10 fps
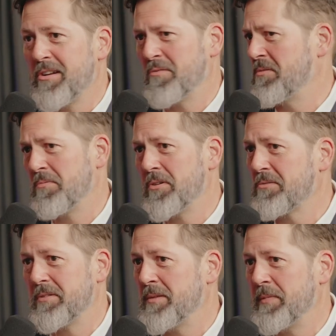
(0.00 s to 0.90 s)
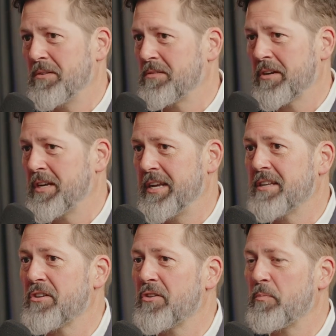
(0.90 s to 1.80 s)
I don't want to work with him. He looks like an
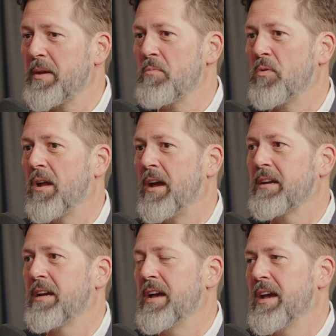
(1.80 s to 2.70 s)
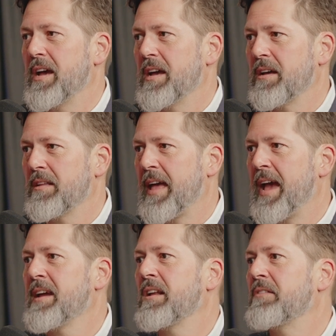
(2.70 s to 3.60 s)
idiot. So it'll be more like the
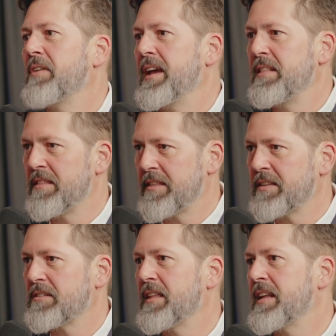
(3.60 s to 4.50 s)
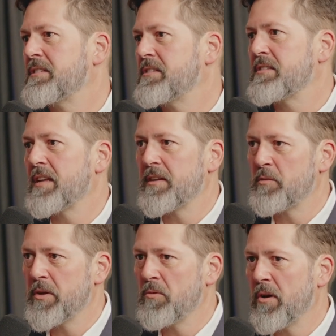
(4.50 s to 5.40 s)
angle of head and things like that is just something
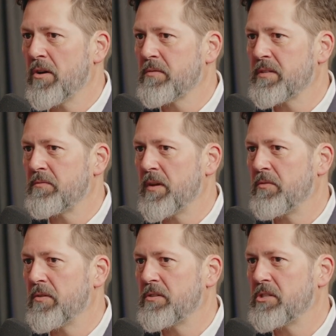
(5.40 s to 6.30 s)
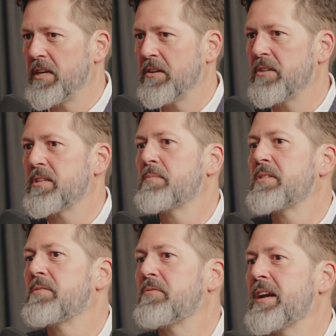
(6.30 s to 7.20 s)
to be aware of. Because if your chin goes up
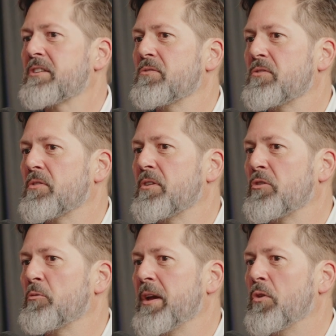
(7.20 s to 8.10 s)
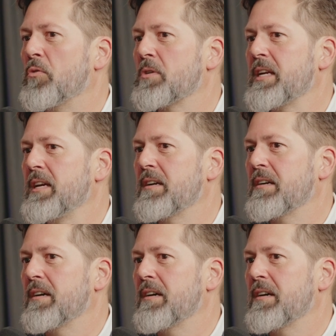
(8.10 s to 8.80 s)
just a fraction or two, it can look a bit haughty.